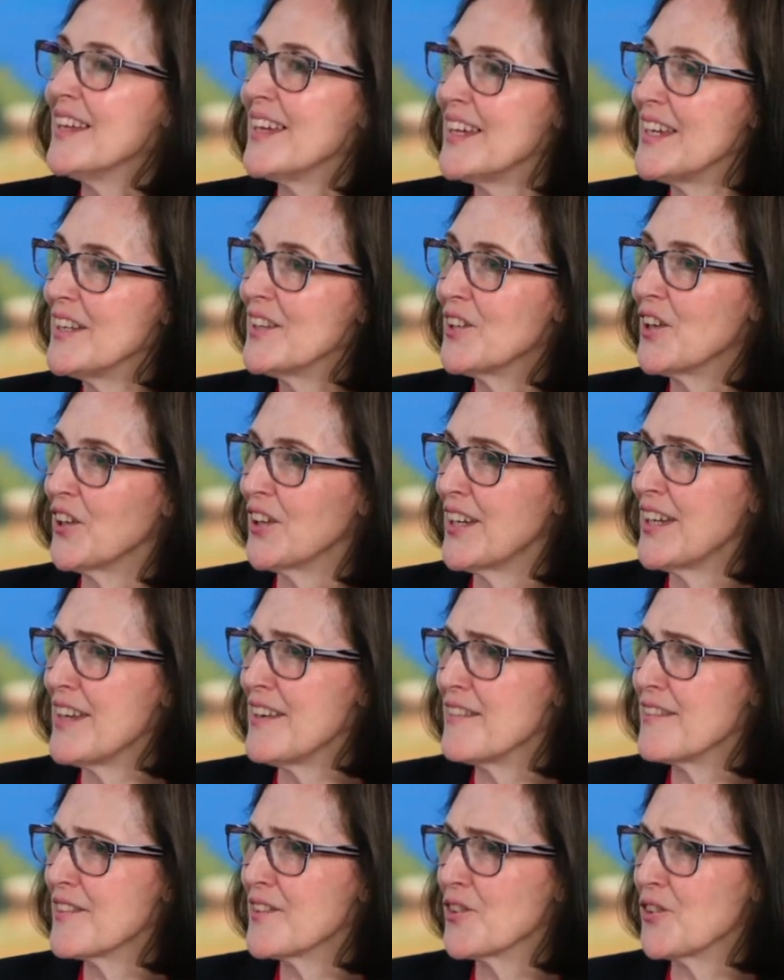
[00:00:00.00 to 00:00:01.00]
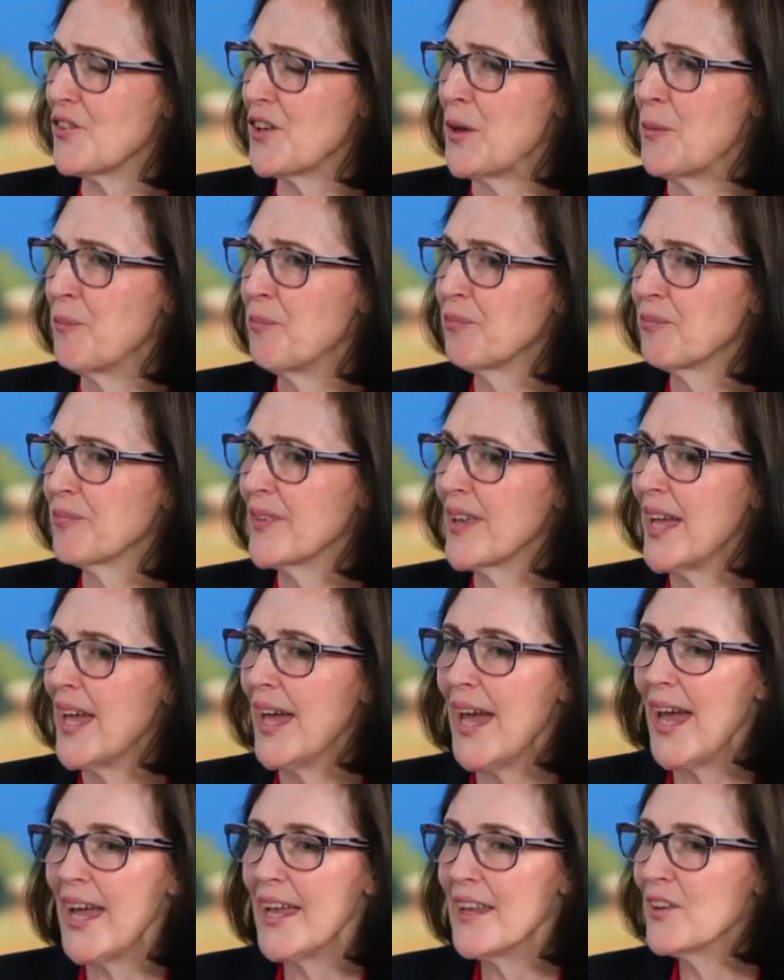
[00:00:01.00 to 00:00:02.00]
in the history
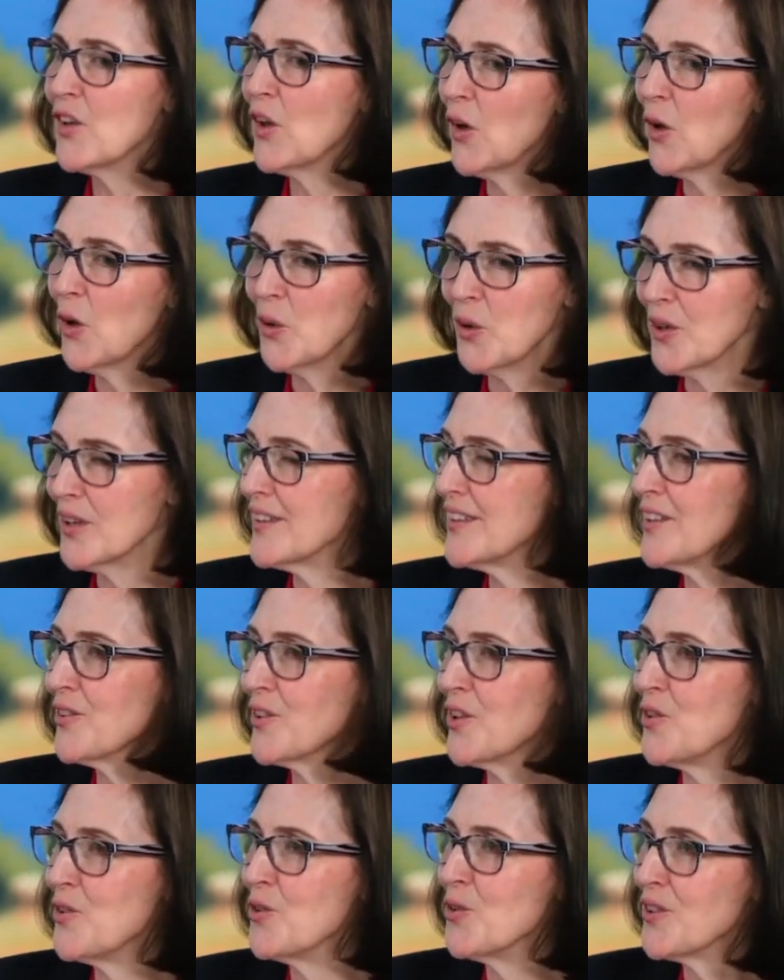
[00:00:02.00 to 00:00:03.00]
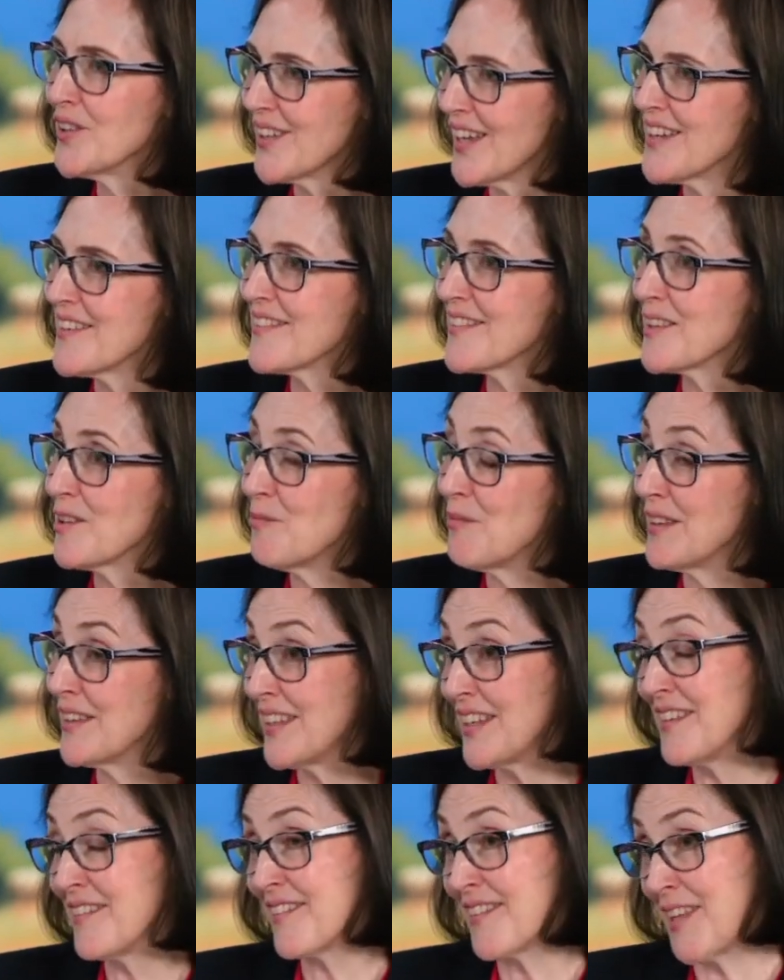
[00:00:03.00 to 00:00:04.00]
and the Lord in the New Testament
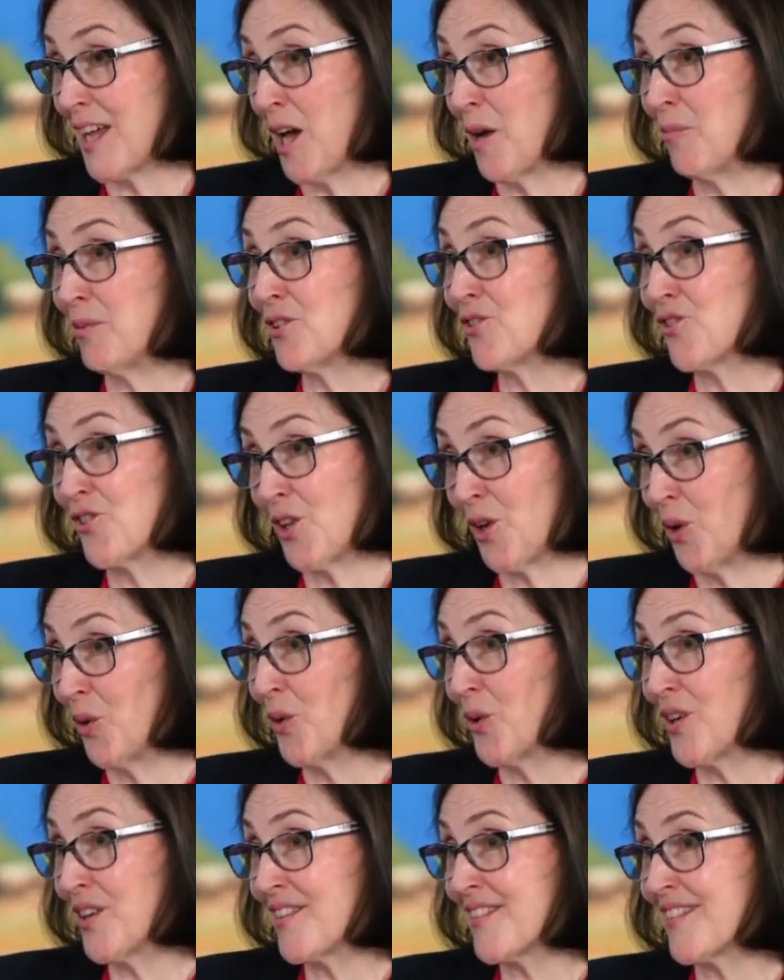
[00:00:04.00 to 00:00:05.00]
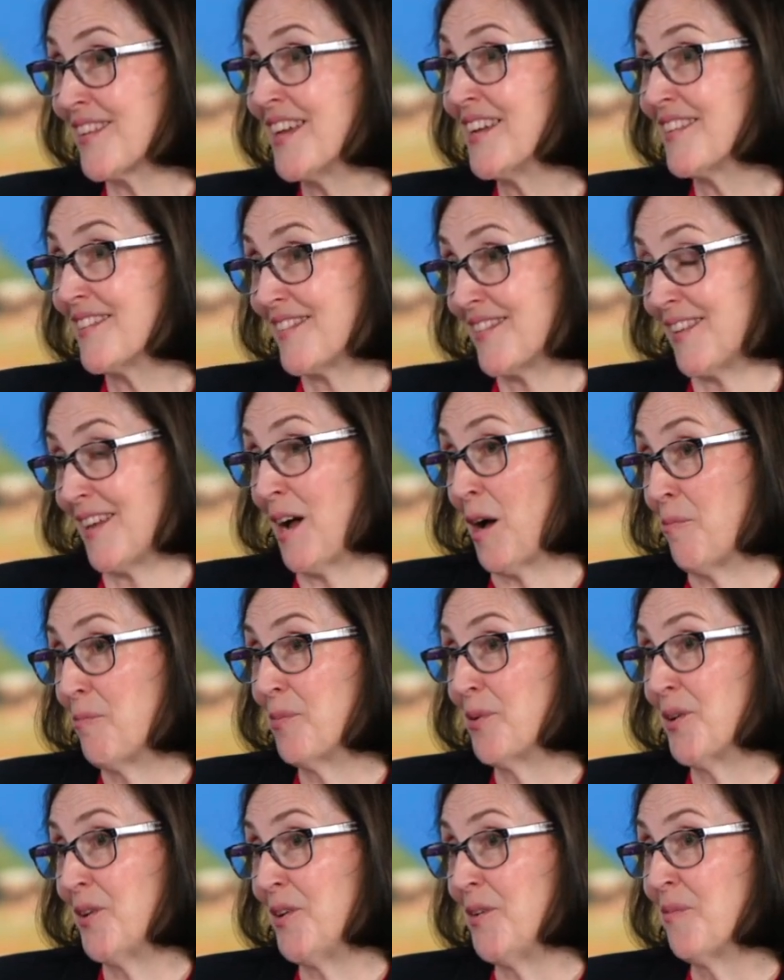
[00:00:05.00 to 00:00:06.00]
established the Lord's
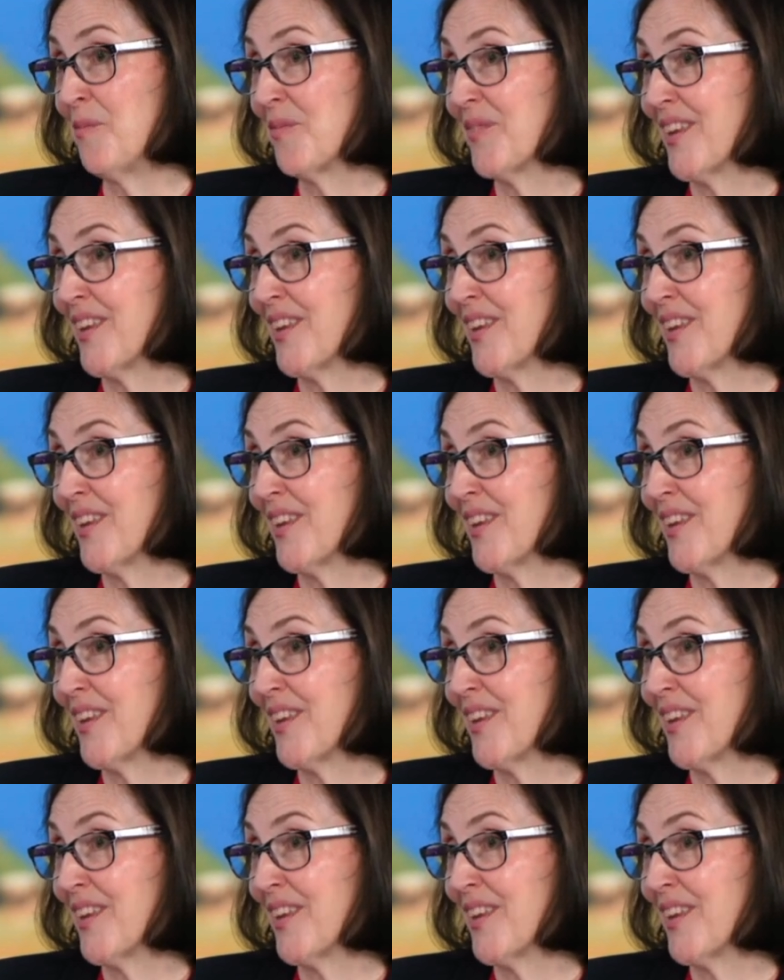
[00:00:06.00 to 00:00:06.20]
Supper,